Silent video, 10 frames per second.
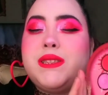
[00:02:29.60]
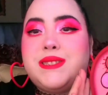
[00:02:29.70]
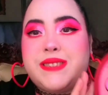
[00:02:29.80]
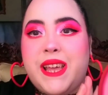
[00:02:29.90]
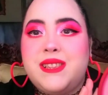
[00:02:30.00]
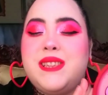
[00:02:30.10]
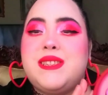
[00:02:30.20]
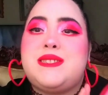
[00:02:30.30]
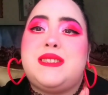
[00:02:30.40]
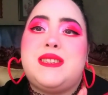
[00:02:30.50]
sadly
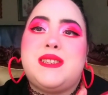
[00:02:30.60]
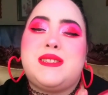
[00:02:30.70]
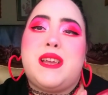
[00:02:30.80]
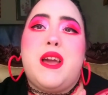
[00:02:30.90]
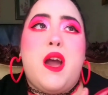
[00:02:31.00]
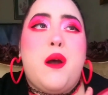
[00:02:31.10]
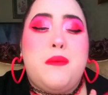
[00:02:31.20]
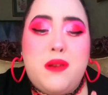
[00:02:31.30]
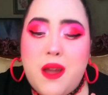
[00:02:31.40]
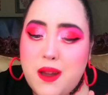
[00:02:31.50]
this is
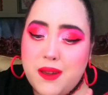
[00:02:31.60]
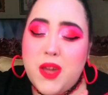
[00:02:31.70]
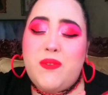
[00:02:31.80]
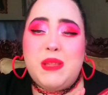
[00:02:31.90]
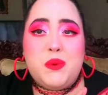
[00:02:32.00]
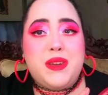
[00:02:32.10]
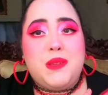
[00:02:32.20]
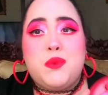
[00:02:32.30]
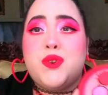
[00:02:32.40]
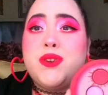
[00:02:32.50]
not available
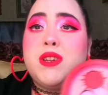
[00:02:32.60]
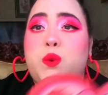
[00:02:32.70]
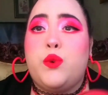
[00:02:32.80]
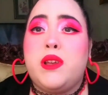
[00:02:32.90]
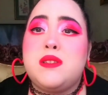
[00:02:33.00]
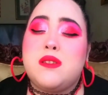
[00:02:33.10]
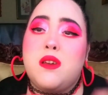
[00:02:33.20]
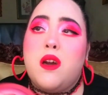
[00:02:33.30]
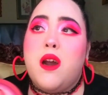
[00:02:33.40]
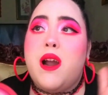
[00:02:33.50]
anymore. It was
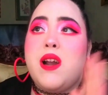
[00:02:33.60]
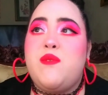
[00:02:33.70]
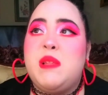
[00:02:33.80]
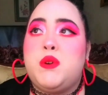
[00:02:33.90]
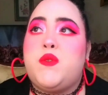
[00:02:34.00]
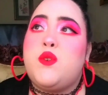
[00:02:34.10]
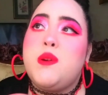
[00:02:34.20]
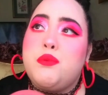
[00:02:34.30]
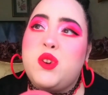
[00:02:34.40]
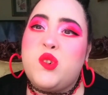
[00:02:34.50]
available for
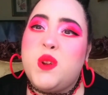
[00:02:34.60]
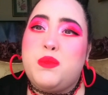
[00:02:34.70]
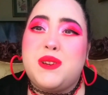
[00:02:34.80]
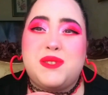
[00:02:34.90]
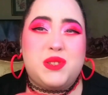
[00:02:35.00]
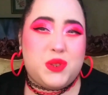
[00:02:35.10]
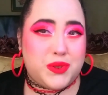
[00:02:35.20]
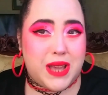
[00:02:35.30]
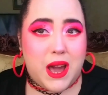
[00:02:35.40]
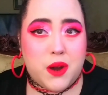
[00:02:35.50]
pre-order, but it was
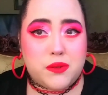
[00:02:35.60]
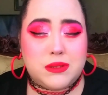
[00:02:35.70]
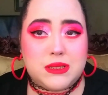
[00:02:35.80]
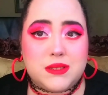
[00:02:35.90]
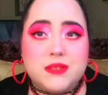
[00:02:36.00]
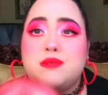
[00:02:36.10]
sold out.